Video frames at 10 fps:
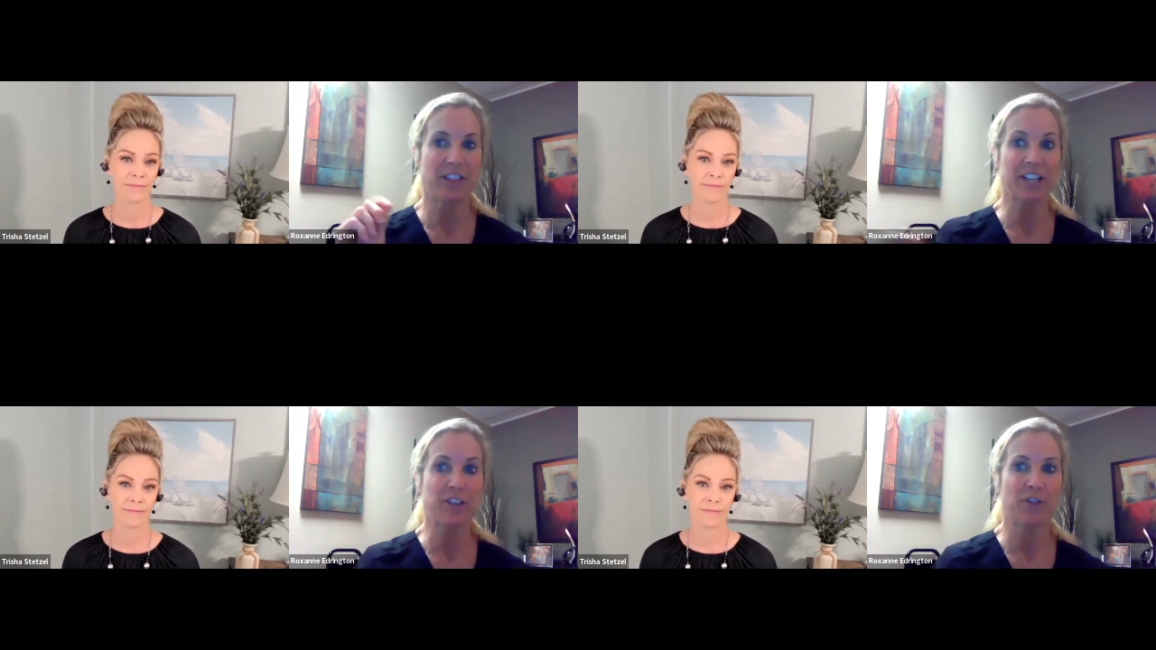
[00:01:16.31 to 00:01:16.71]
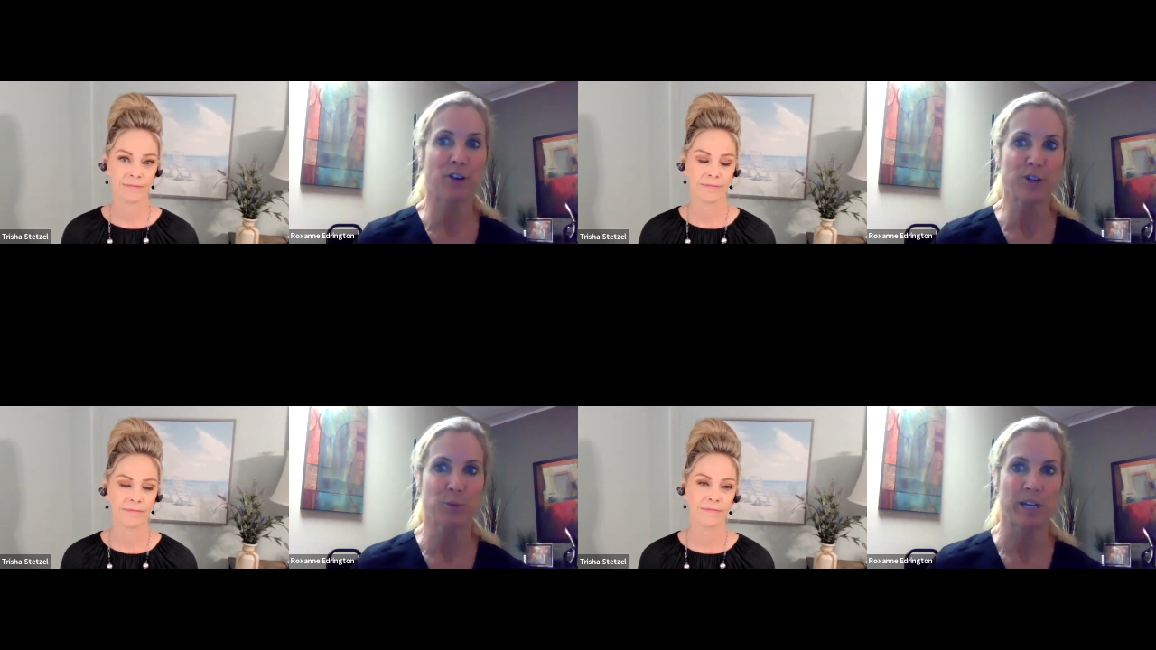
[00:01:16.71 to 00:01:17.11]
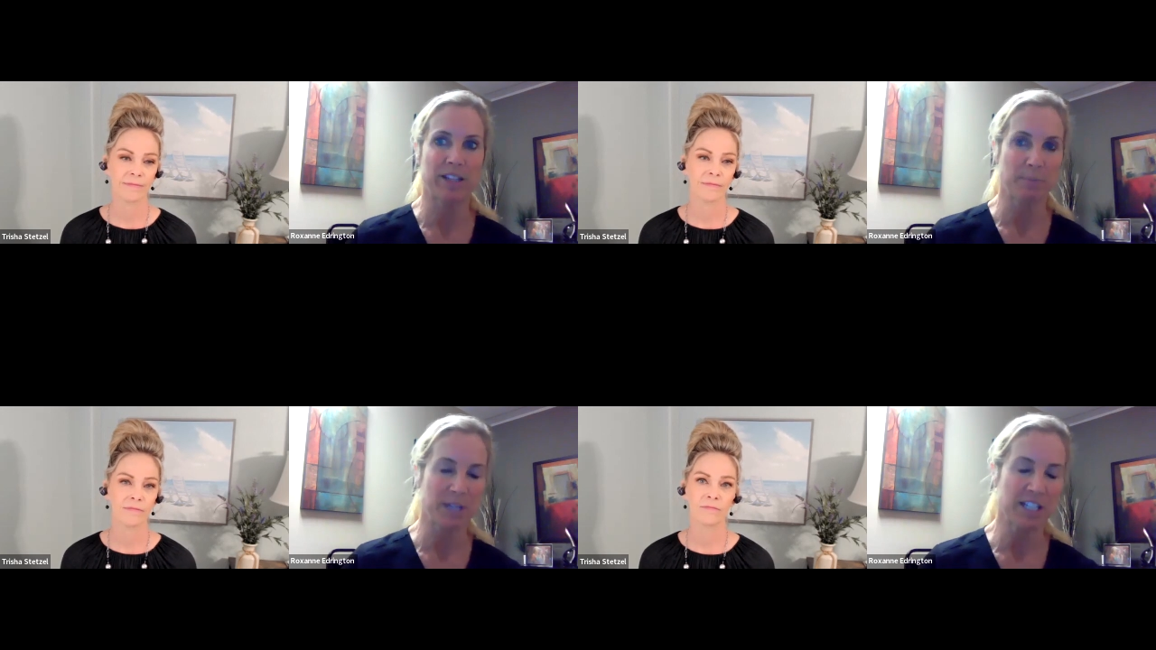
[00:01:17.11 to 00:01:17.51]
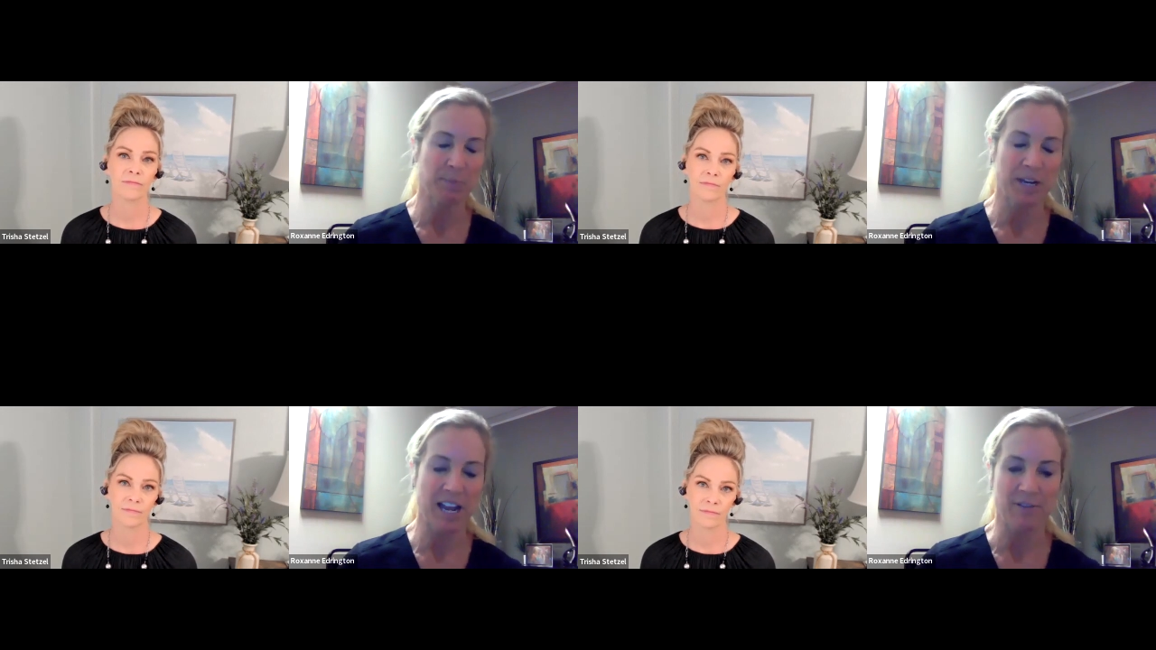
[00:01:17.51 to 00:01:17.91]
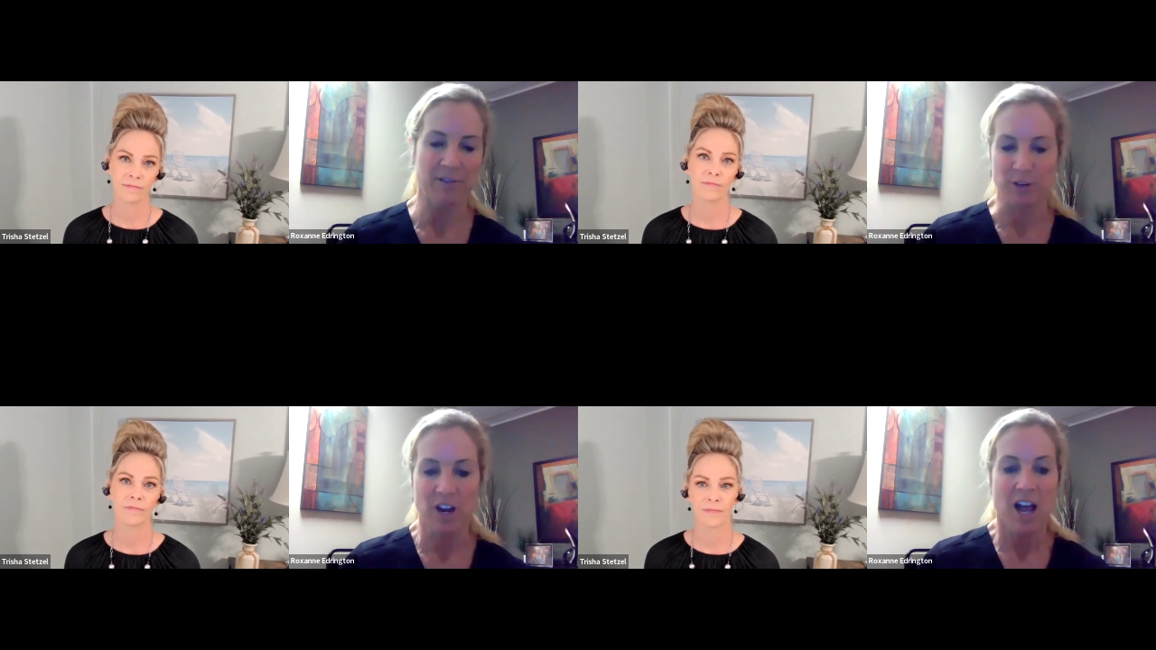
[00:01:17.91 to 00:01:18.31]
Speaker 1: like the first week, the business
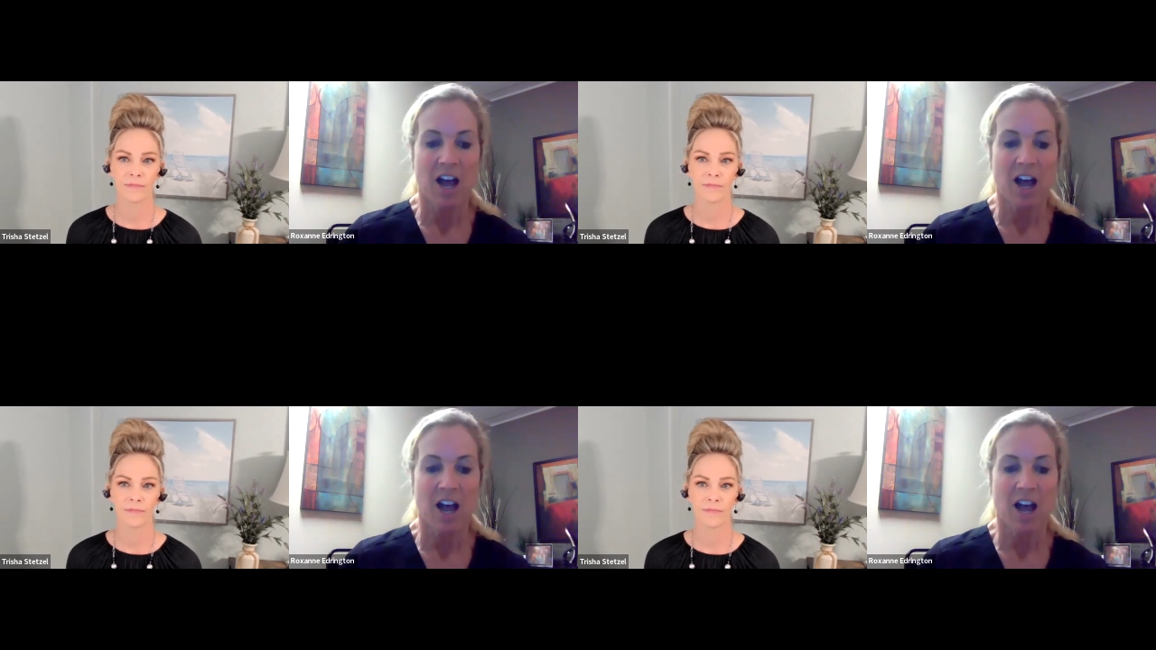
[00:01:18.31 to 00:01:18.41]
behavior.